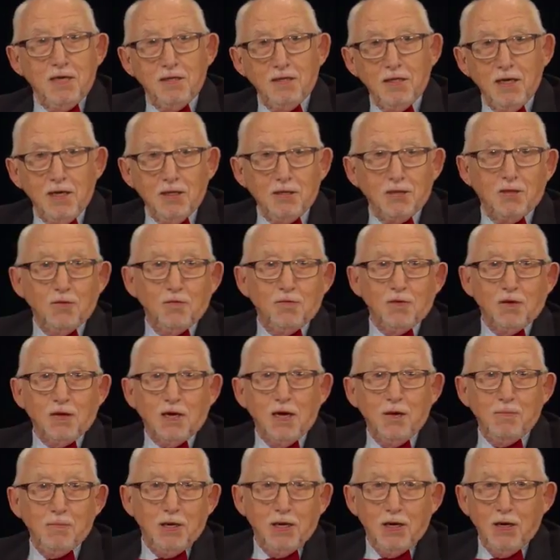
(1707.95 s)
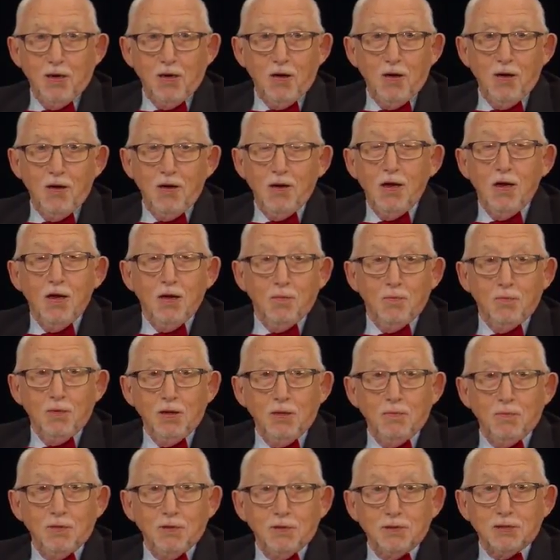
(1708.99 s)
Thank you for coming along. We
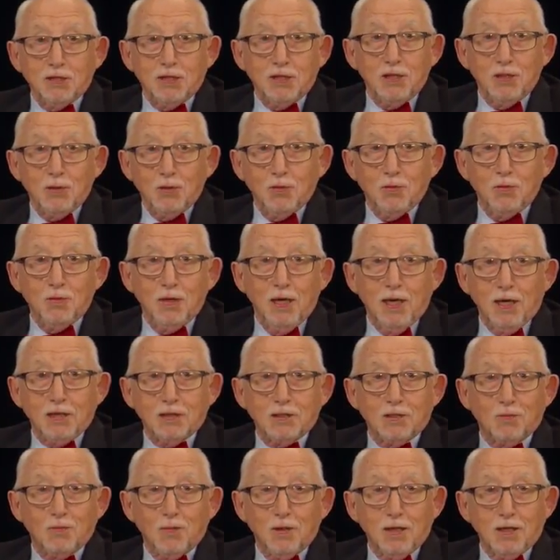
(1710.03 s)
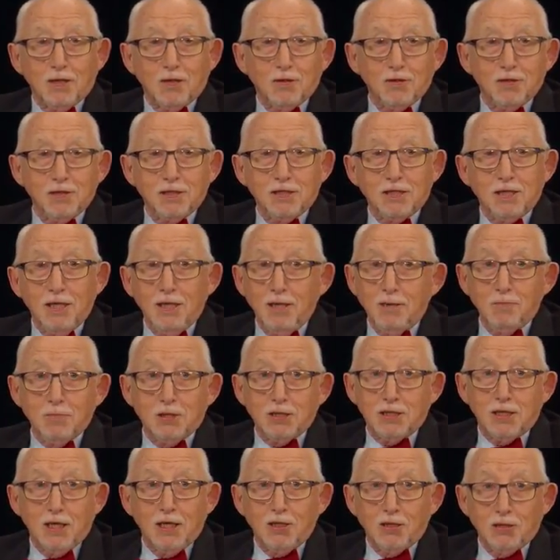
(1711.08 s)
will see you next week on the same
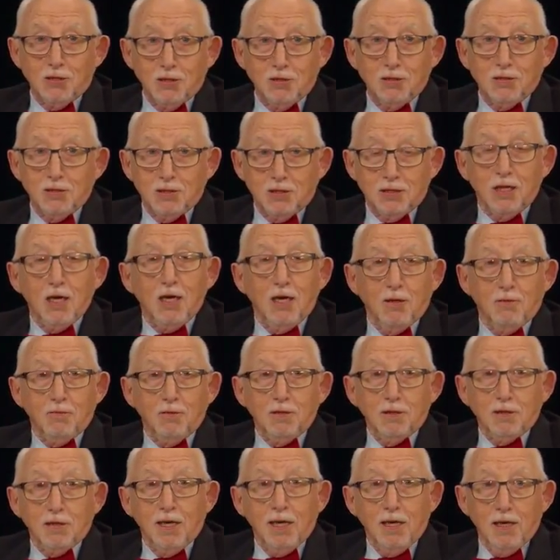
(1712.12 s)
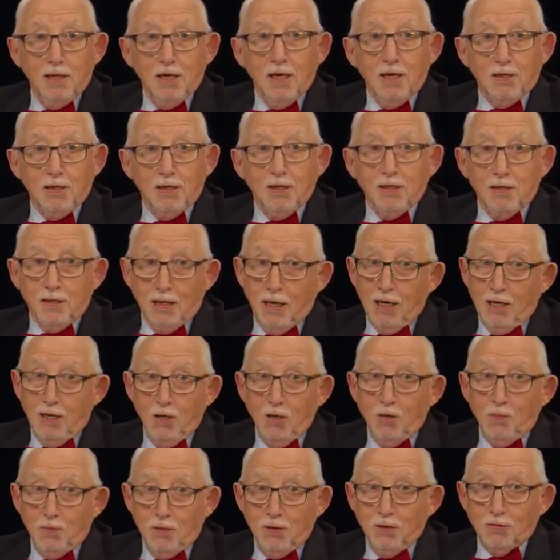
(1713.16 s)
stations with another, I
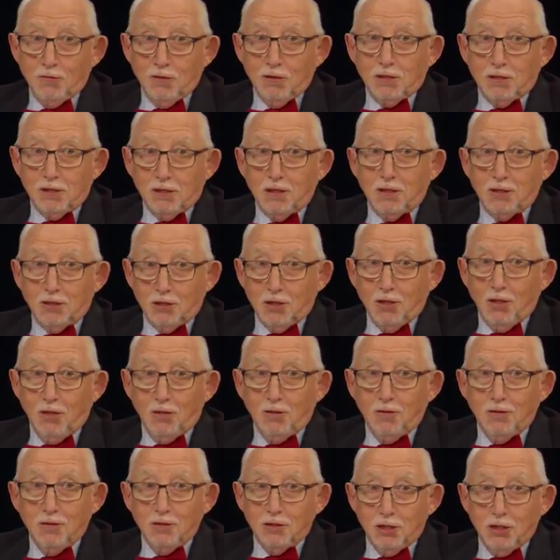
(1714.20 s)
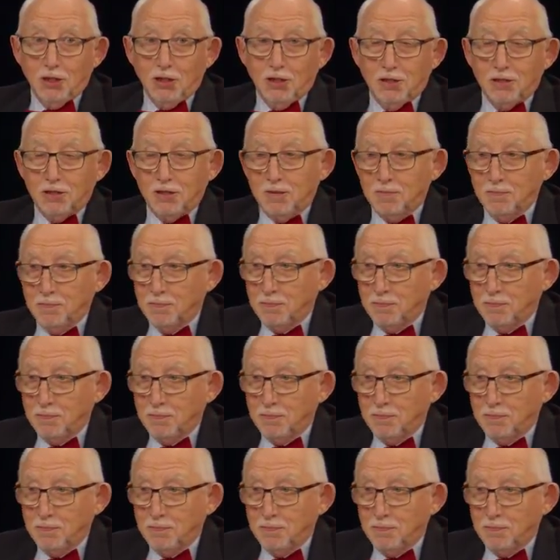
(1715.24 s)
hope, interesting show. Cheers.